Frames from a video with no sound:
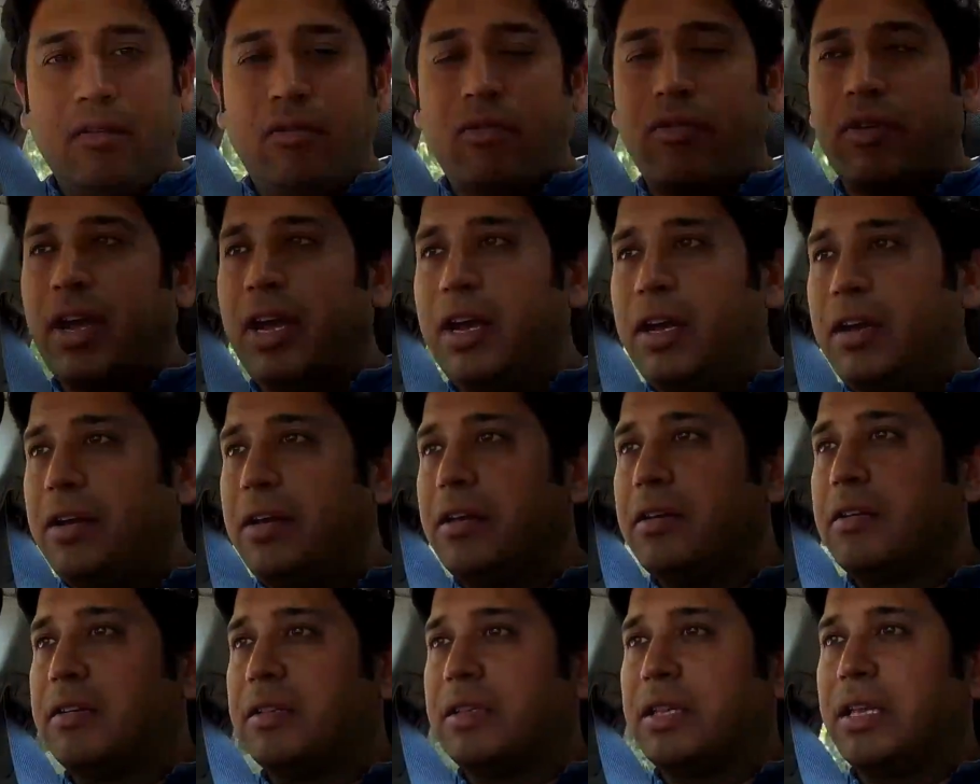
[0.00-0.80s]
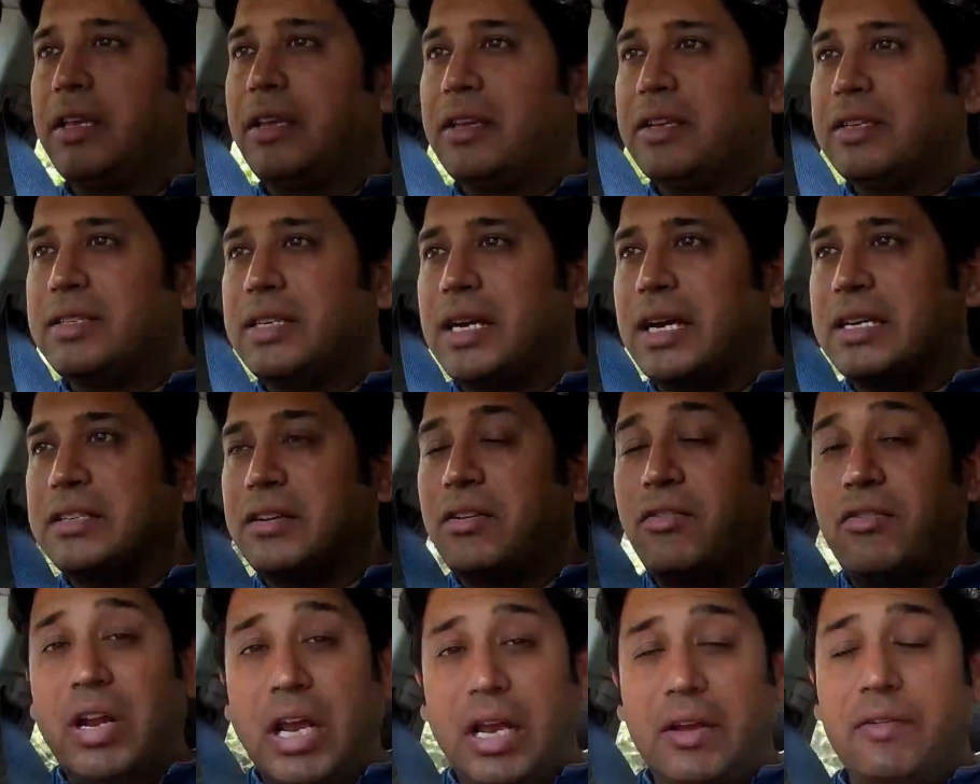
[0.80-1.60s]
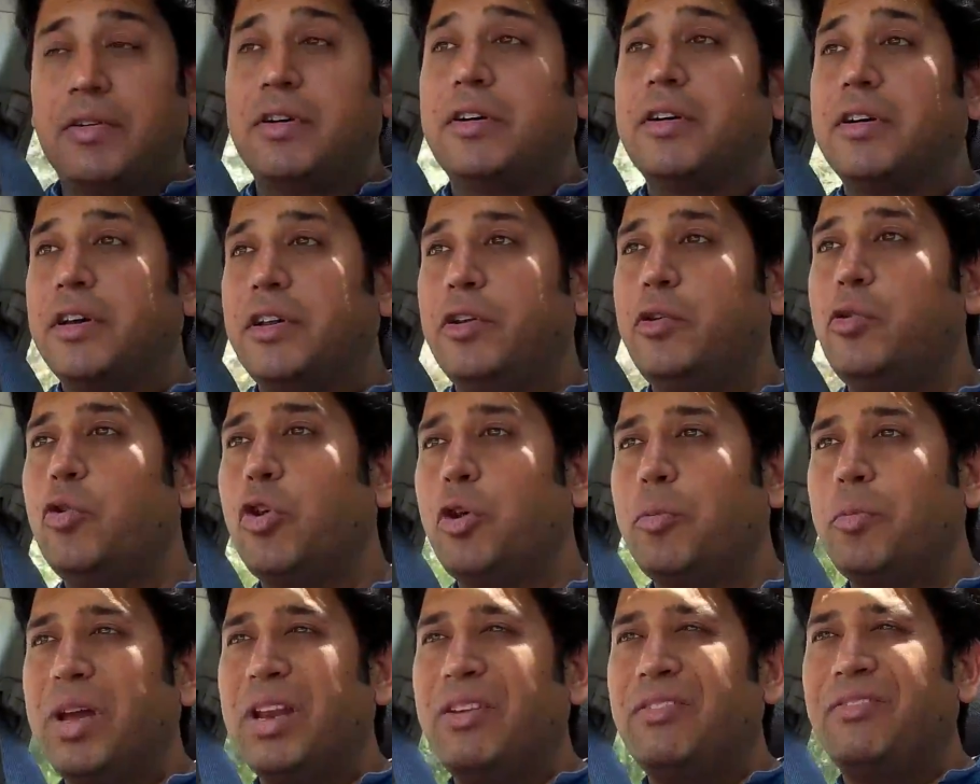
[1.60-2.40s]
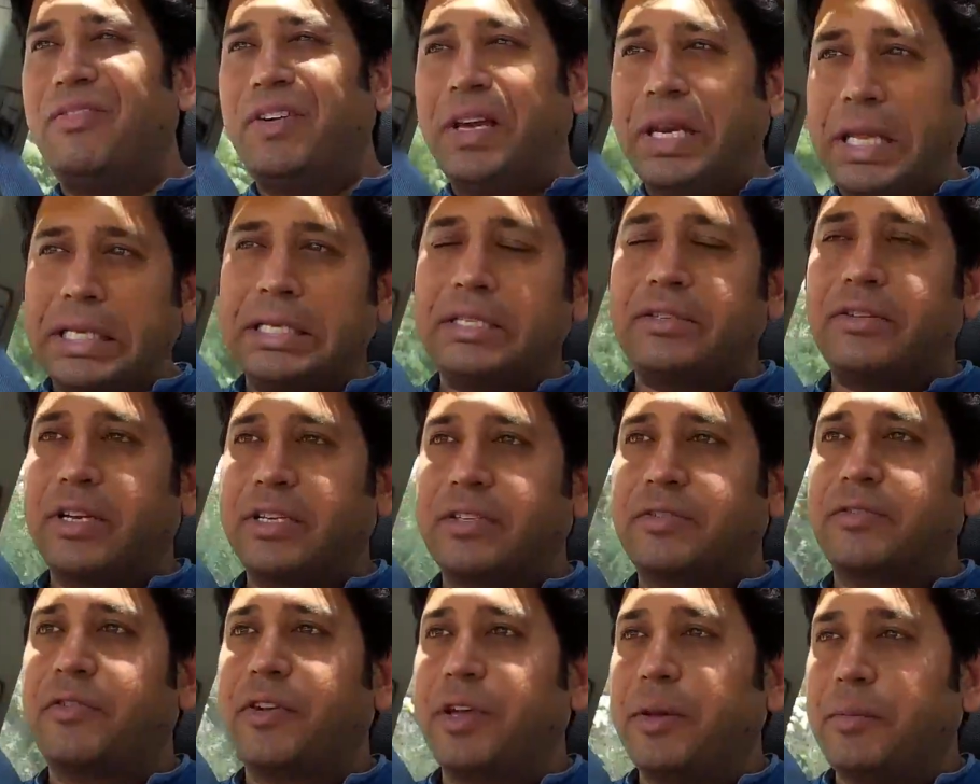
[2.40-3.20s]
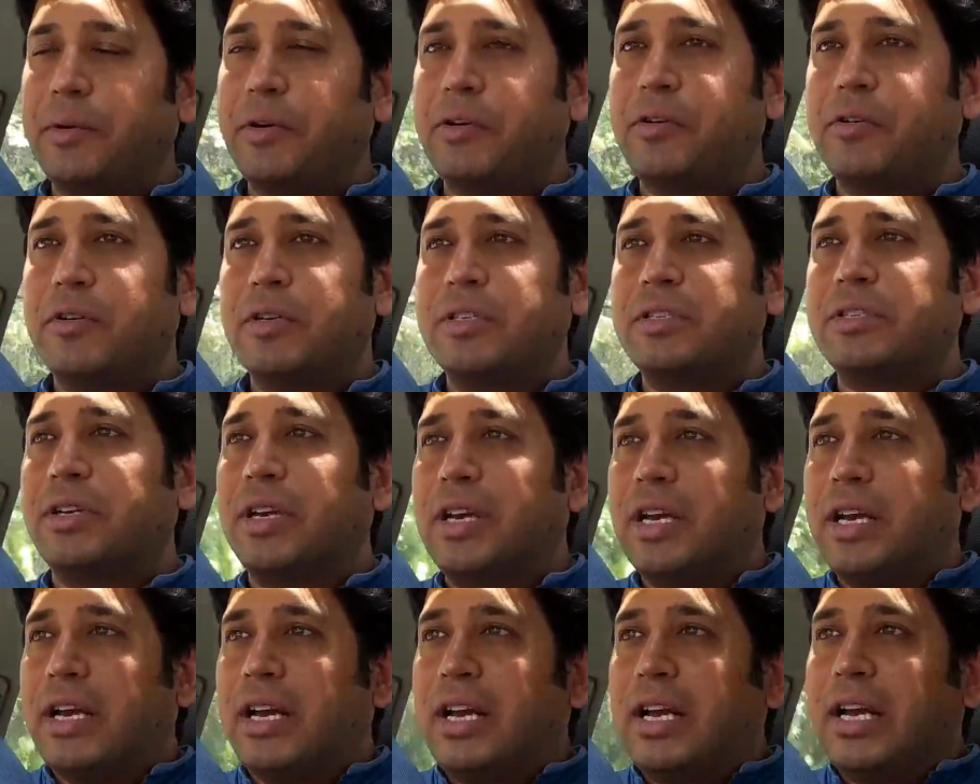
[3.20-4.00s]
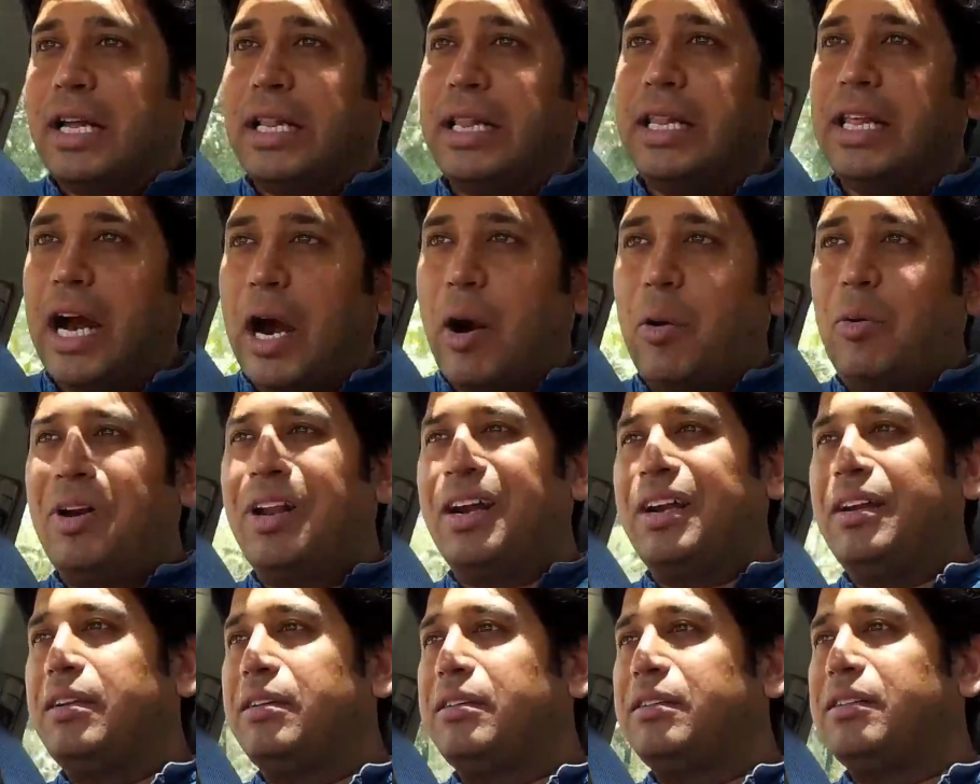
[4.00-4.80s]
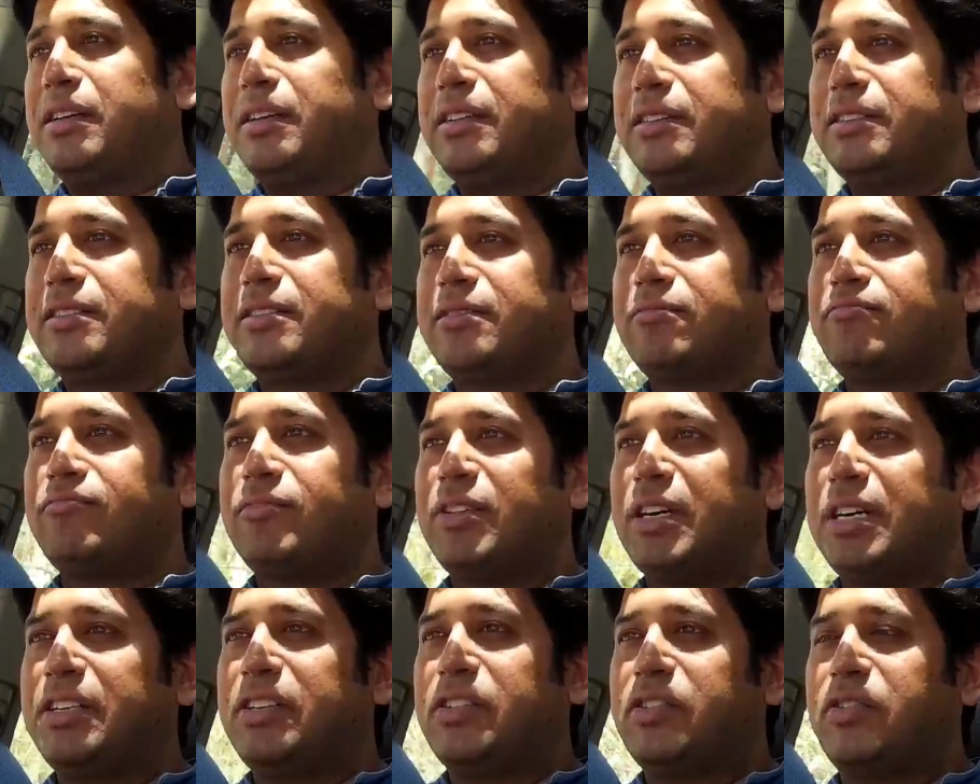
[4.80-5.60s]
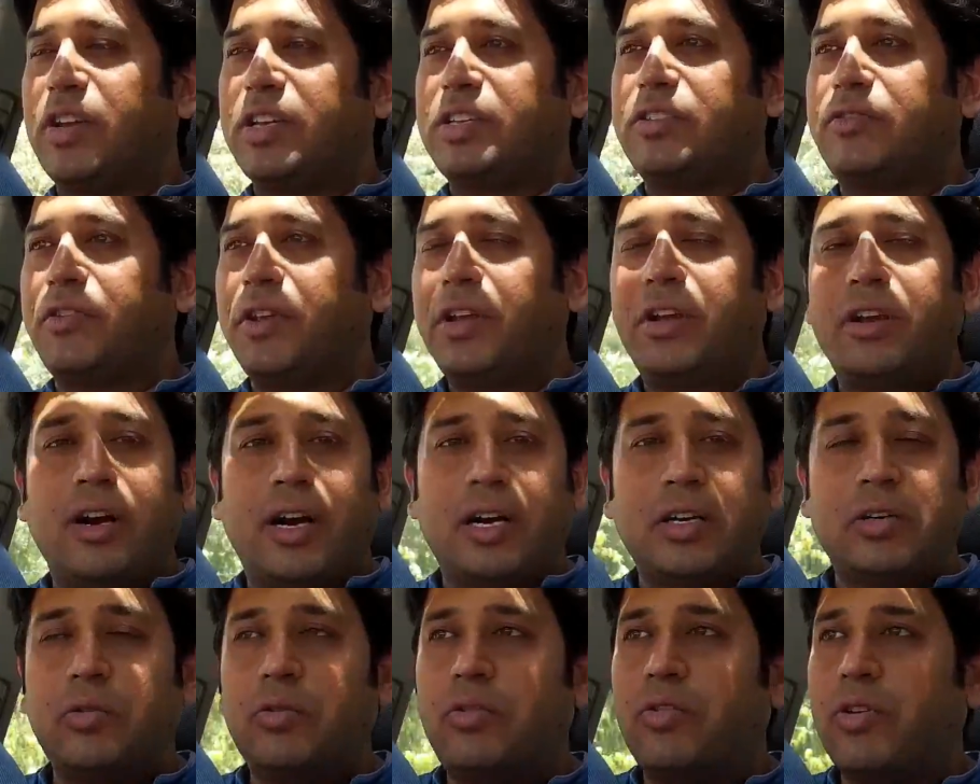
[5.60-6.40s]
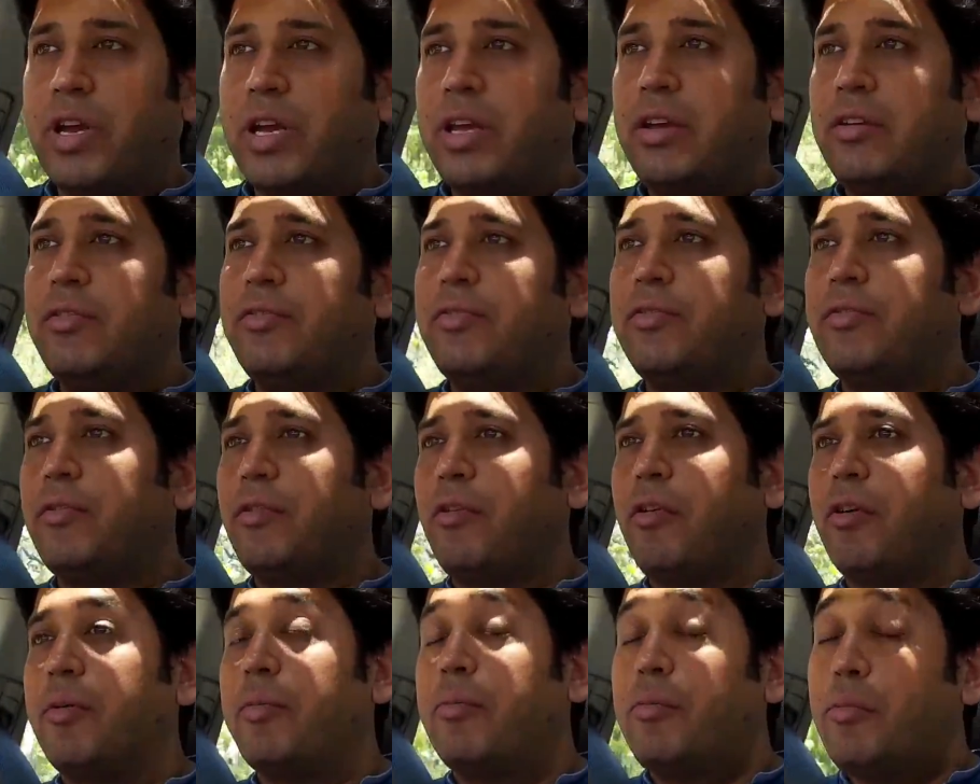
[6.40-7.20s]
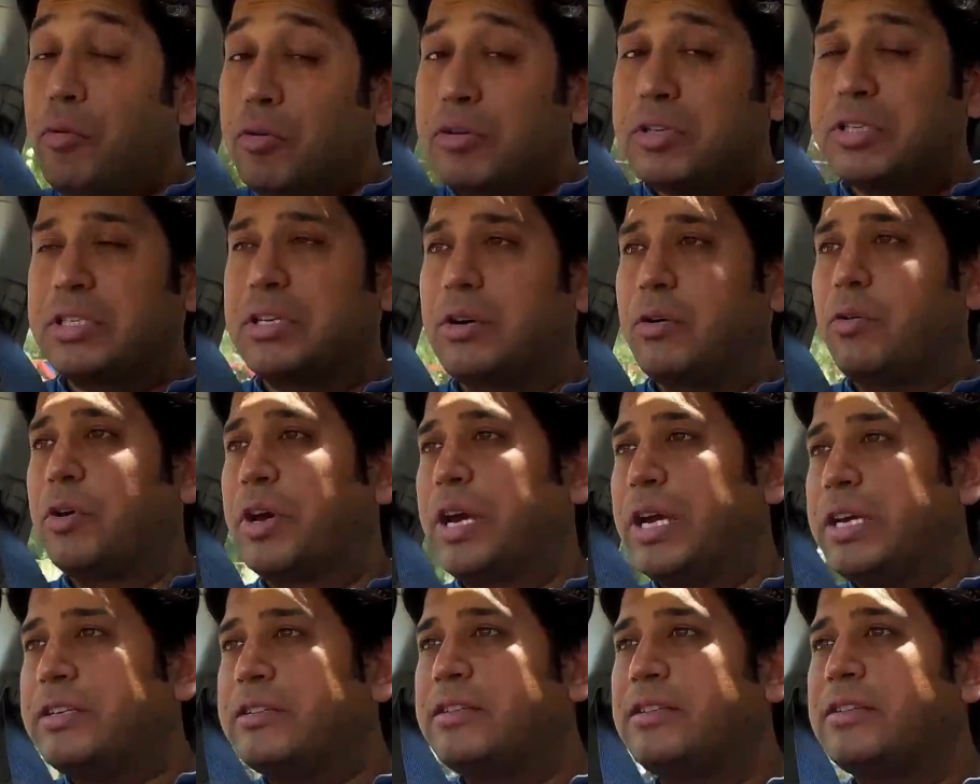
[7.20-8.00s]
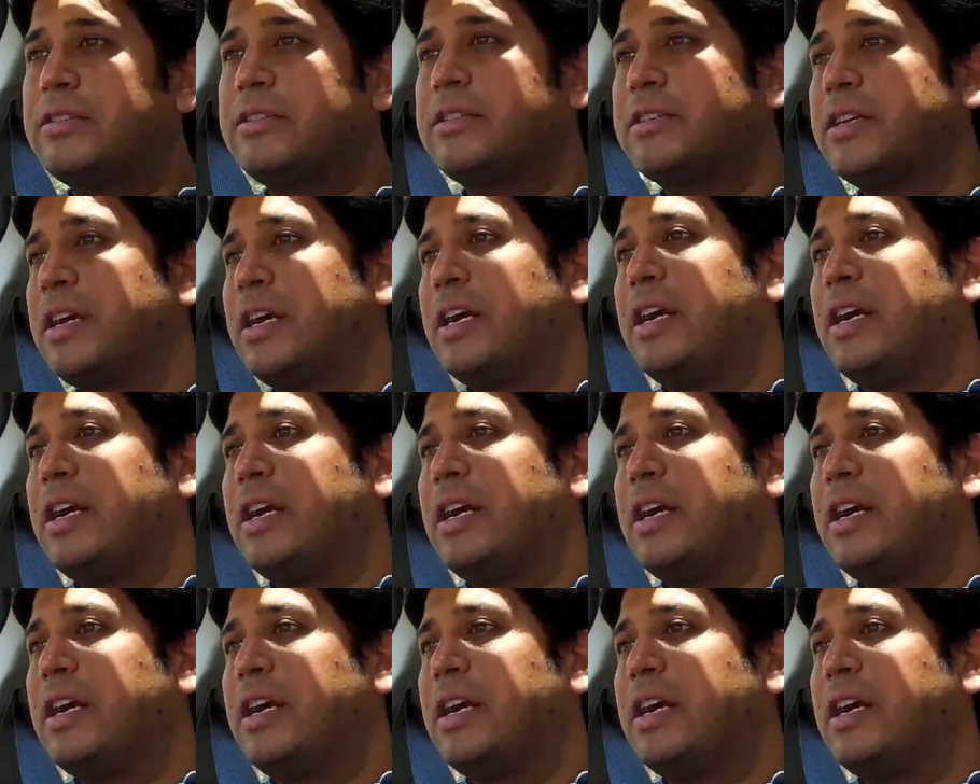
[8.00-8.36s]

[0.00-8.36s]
ride thing is, as a driver, you remain very stress-free, because the Outlander is a stress-free car to drive for most occasions.